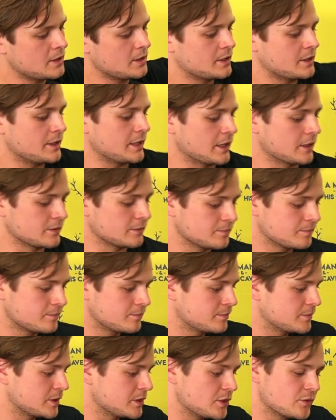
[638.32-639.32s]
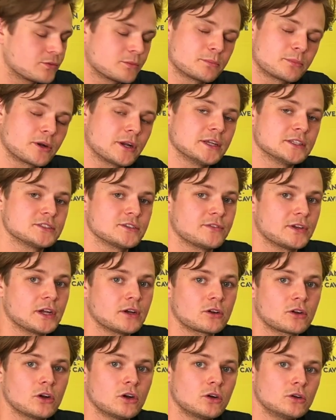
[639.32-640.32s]
Now, the different brands of
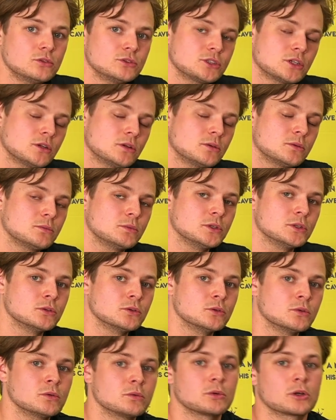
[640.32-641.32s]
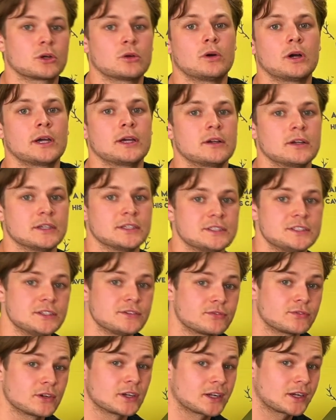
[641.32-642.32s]
alcohols will require a
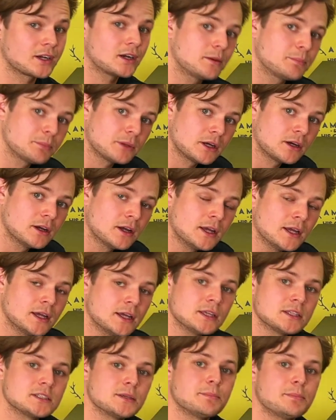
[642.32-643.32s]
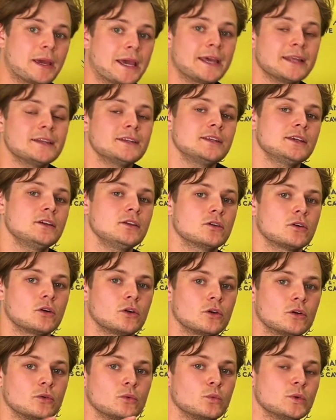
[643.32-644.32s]
different coupler depending
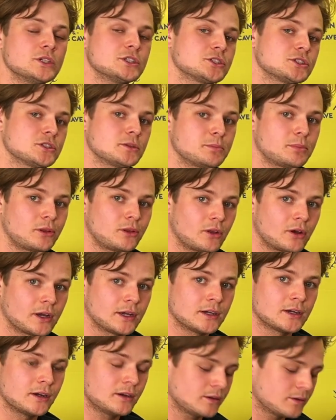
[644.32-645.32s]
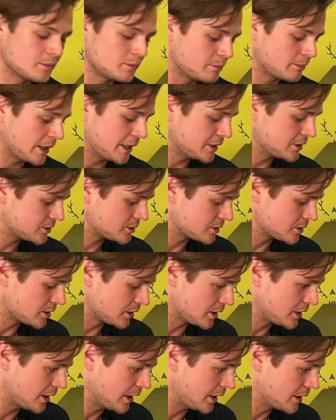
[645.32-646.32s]
on which supplier makes the
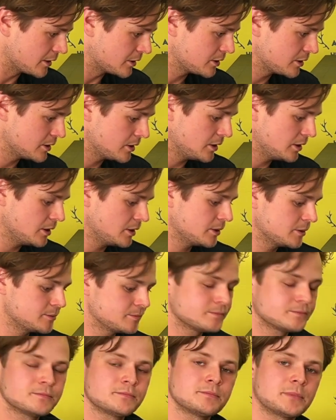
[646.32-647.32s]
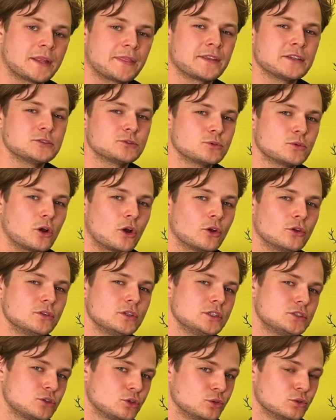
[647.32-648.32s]
keg. But there's only
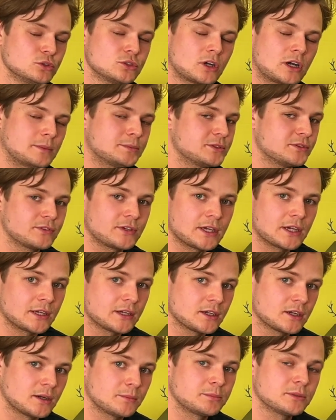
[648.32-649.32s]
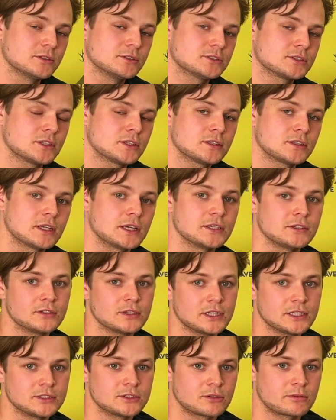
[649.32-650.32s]
two types of keg couplers that you
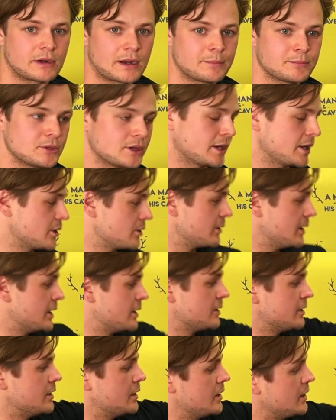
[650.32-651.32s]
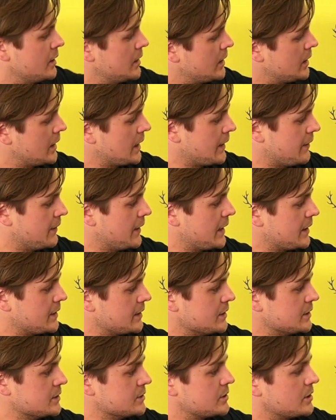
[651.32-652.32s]
need to wrap your head around, and that
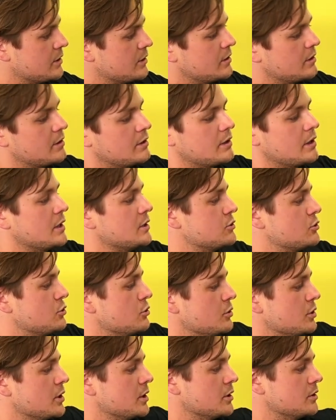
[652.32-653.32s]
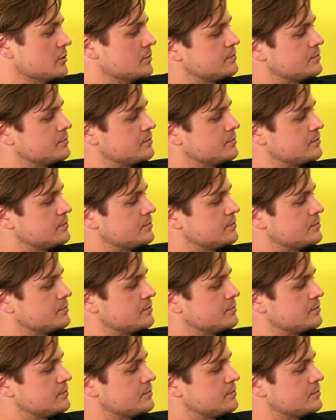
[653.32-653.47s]
is these two here.